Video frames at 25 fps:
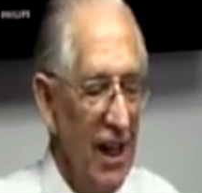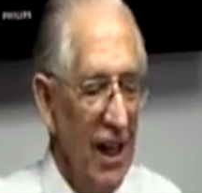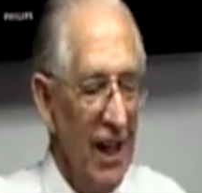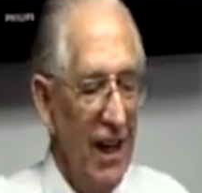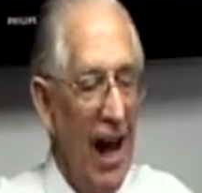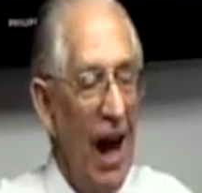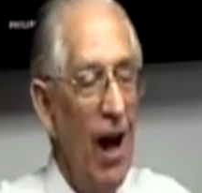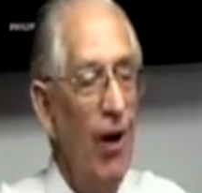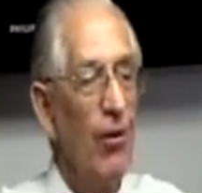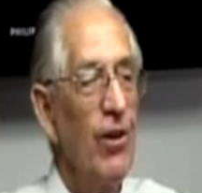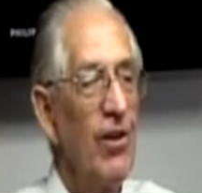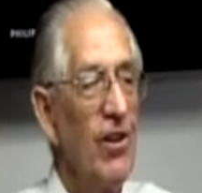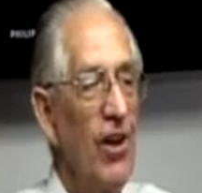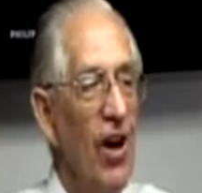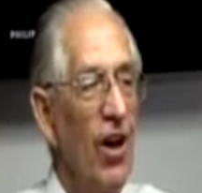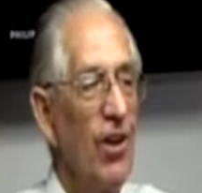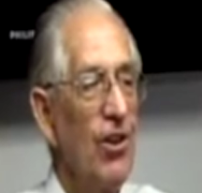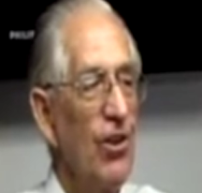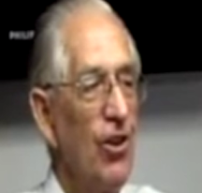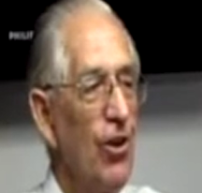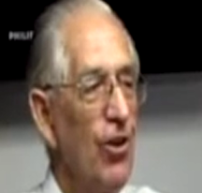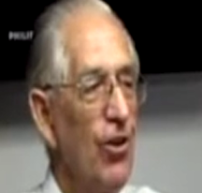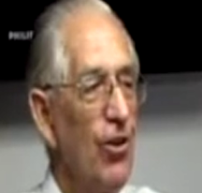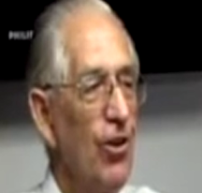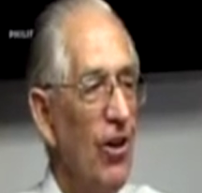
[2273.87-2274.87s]
Now we've got
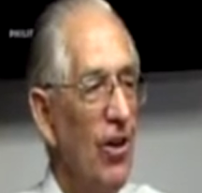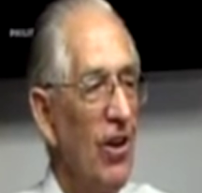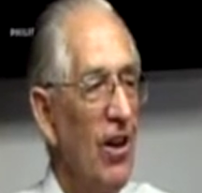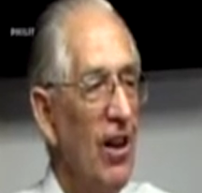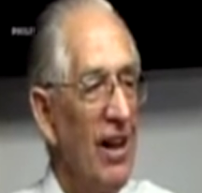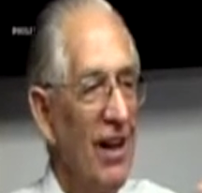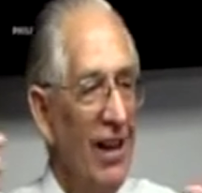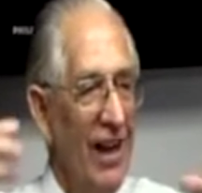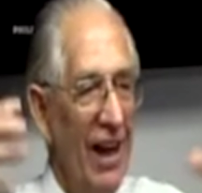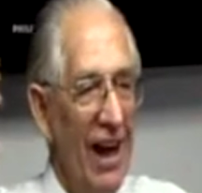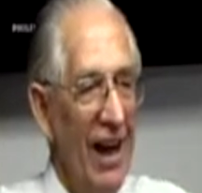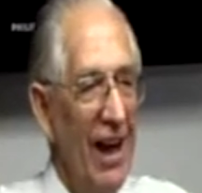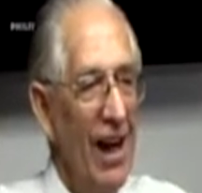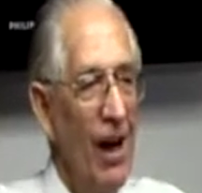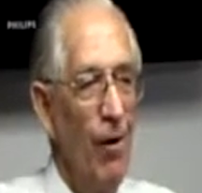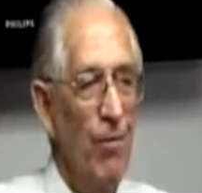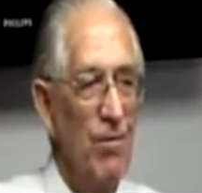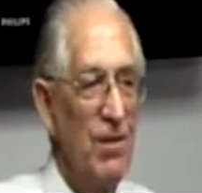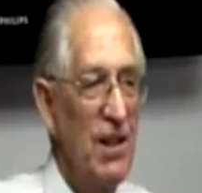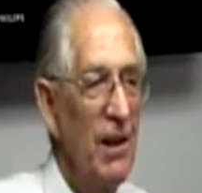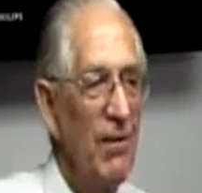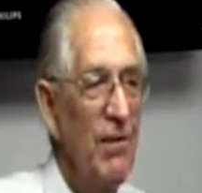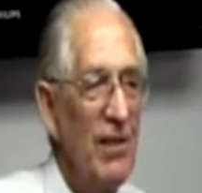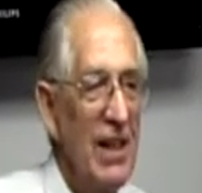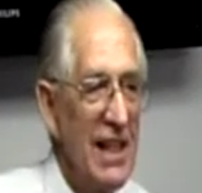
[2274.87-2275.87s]
Google. That helps
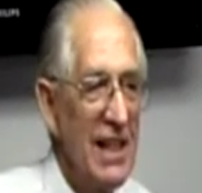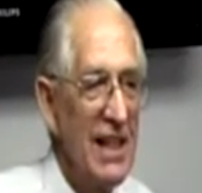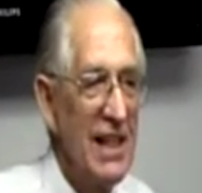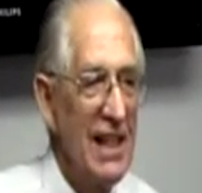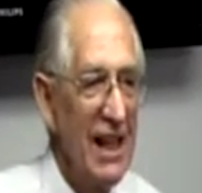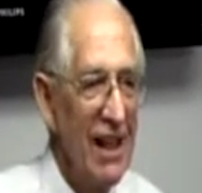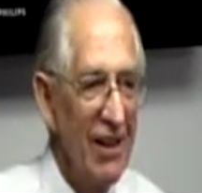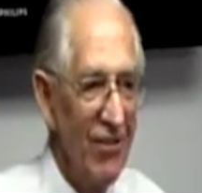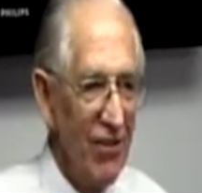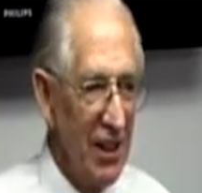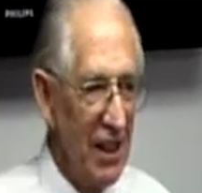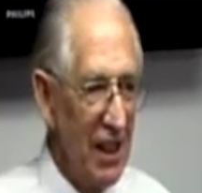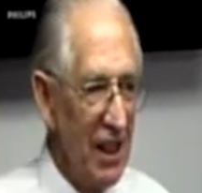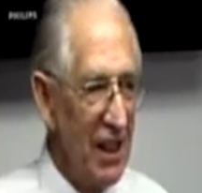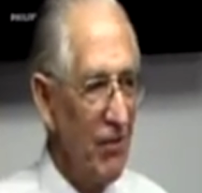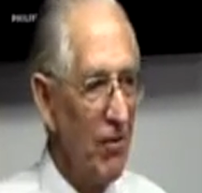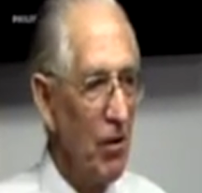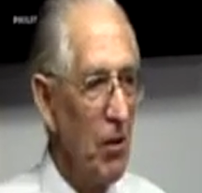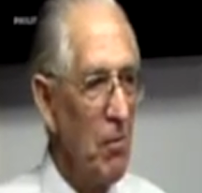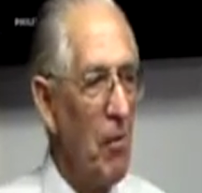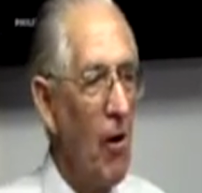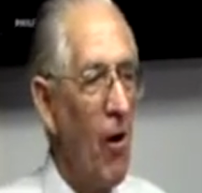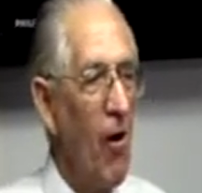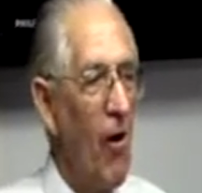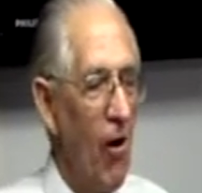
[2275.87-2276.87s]
him deceive it even
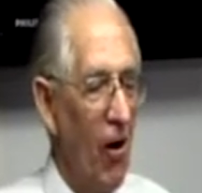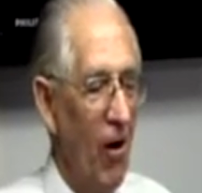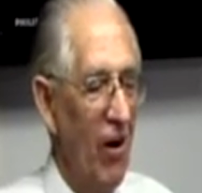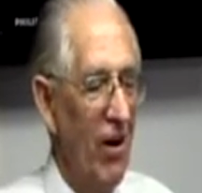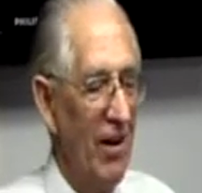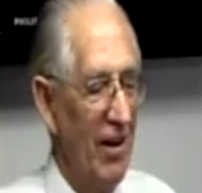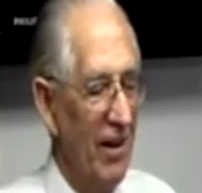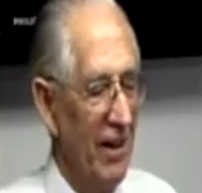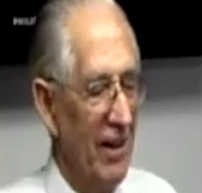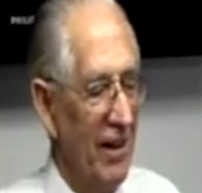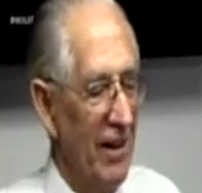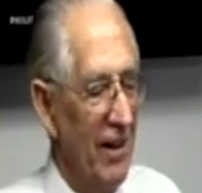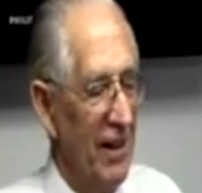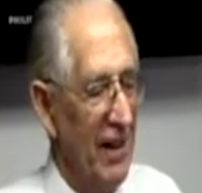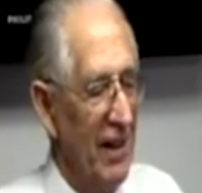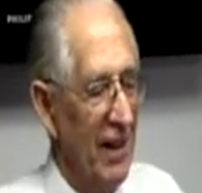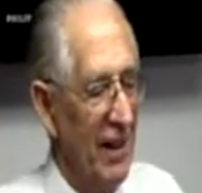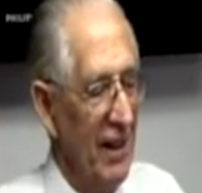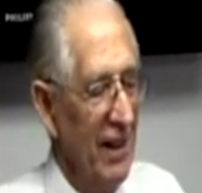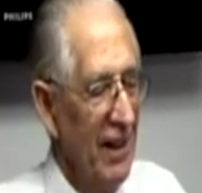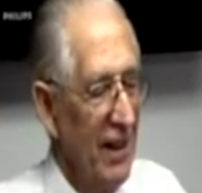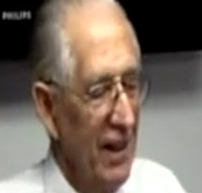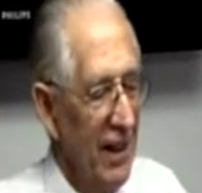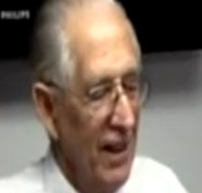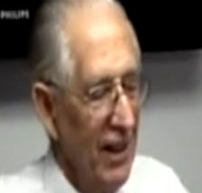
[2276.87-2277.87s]
more, right?